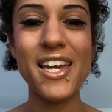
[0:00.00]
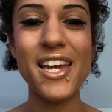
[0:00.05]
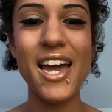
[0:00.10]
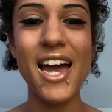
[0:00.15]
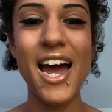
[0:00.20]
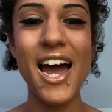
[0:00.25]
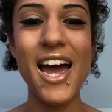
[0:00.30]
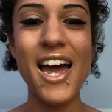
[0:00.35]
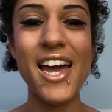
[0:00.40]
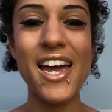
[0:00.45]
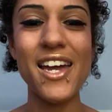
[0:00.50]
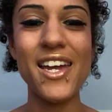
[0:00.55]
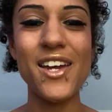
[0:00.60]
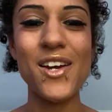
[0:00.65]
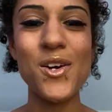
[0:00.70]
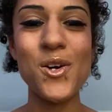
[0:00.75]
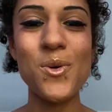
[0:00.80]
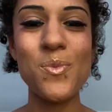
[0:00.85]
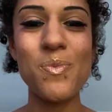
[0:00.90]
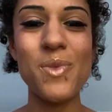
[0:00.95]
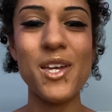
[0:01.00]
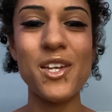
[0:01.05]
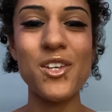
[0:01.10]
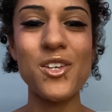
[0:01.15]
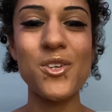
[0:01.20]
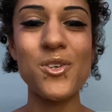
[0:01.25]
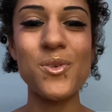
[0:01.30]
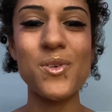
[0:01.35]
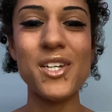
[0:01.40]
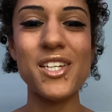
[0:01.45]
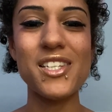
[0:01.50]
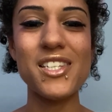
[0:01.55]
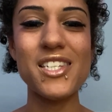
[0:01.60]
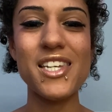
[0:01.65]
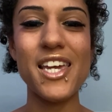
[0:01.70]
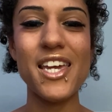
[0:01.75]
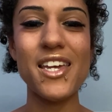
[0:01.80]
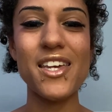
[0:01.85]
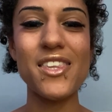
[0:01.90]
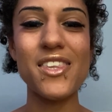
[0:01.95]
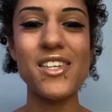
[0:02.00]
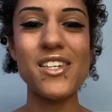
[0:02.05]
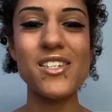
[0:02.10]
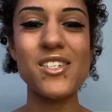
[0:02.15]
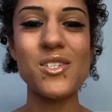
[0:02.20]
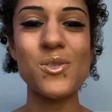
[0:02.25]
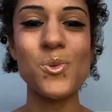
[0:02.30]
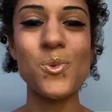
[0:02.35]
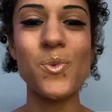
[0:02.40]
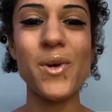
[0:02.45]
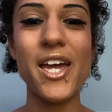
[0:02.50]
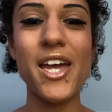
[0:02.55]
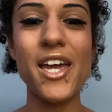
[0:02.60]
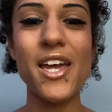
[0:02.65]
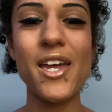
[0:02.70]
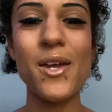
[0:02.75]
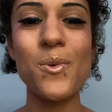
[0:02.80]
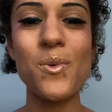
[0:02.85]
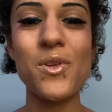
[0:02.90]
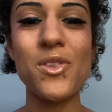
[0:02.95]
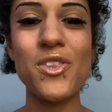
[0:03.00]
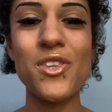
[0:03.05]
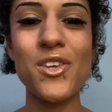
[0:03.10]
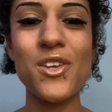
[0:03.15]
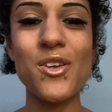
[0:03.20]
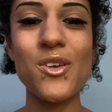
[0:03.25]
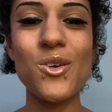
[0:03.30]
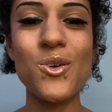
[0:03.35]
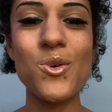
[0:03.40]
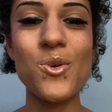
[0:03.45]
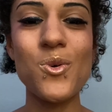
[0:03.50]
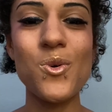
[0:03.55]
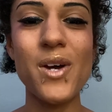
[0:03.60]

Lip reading: I hope that you can take this away with you